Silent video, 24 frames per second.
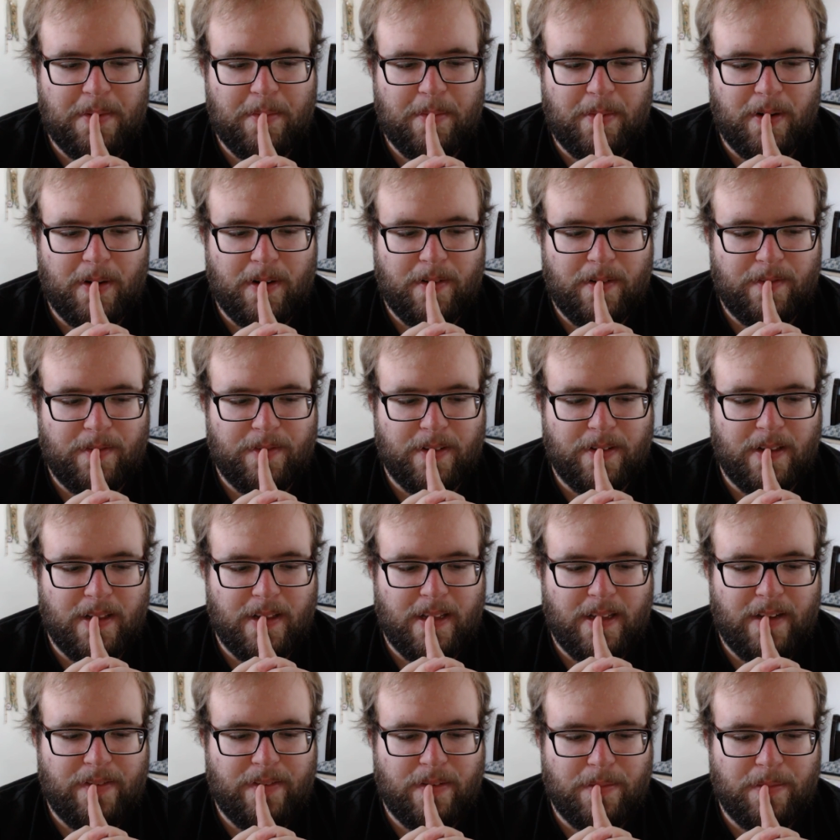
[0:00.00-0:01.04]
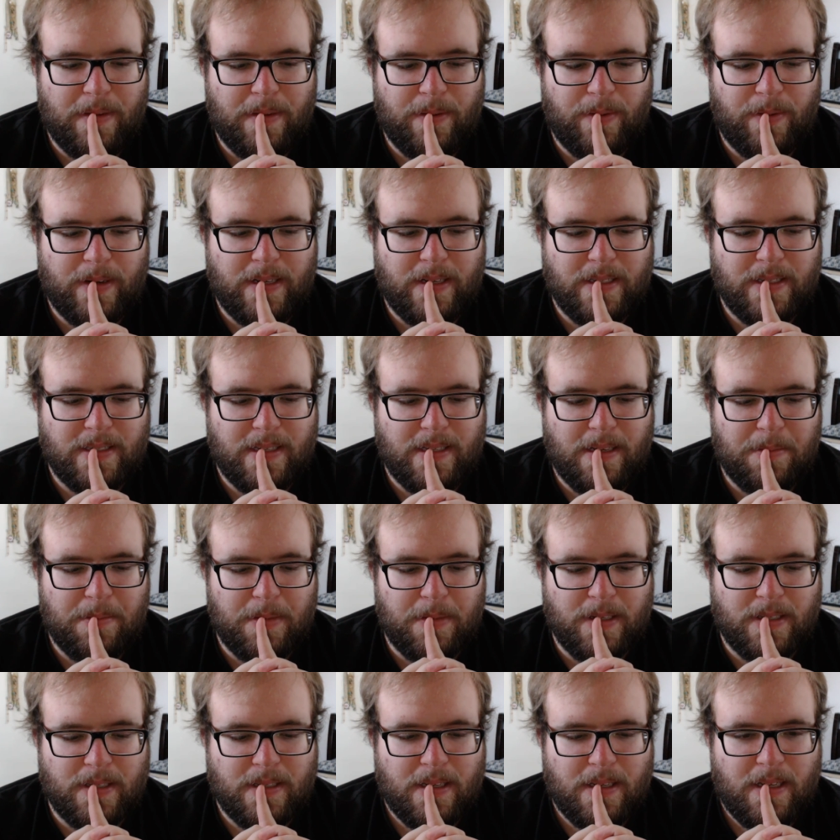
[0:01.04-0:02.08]
remember for the life of me what his name
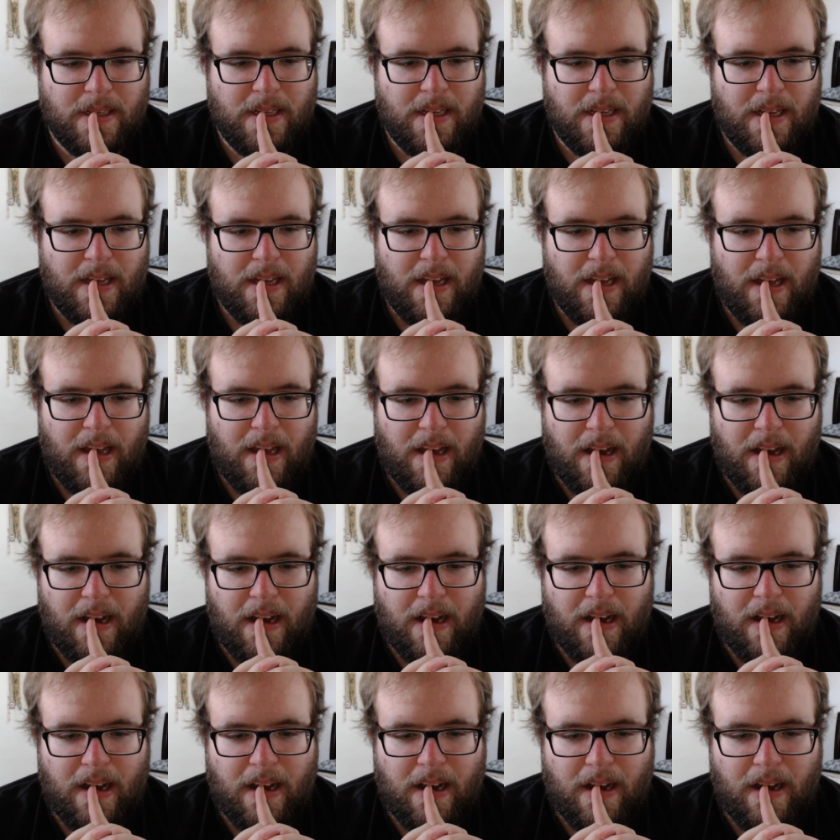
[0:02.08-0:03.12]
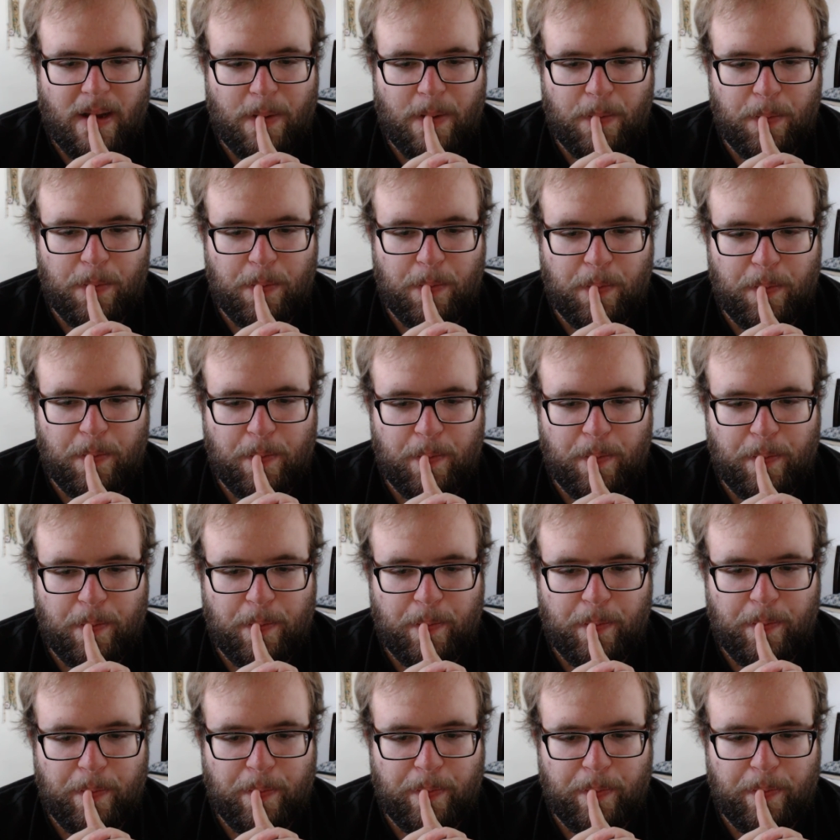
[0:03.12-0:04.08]
was. I